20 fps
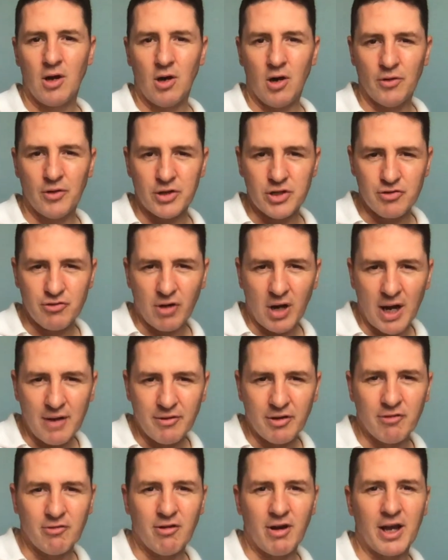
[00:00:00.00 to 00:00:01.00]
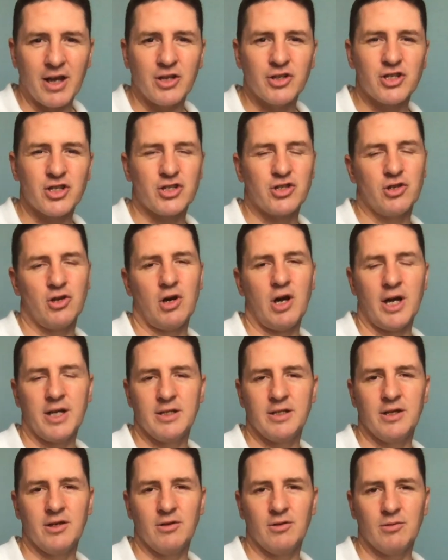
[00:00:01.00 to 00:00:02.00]
On the driving range, it's not
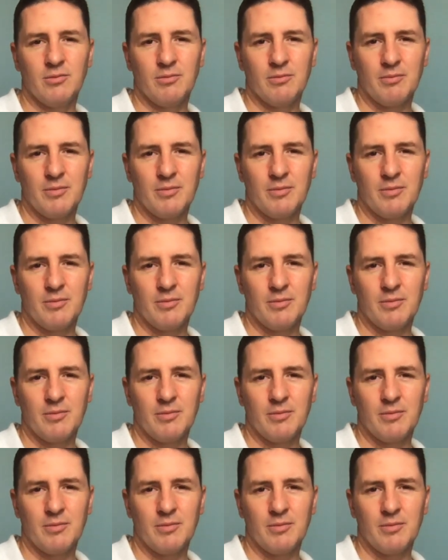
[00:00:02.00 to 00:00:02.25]
ideal.